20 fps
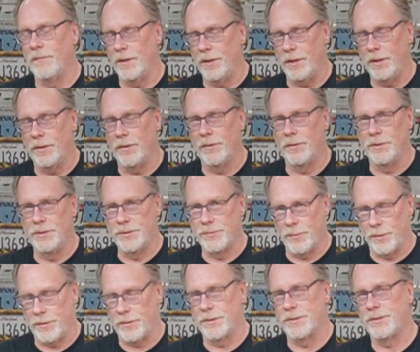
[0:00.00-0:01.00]
videos
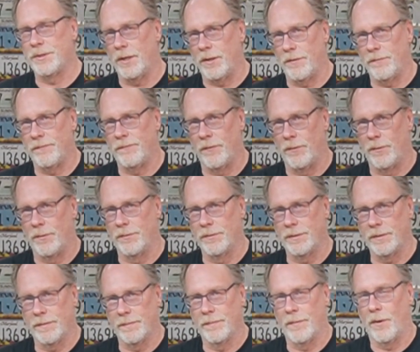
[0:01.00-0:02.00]
with our cell
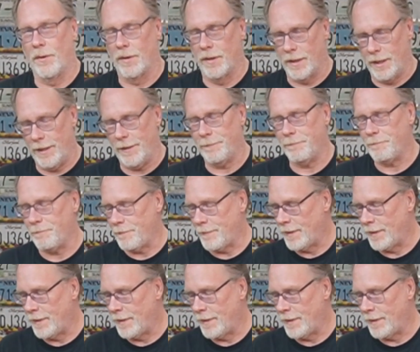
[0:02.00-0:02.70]
phone, all right?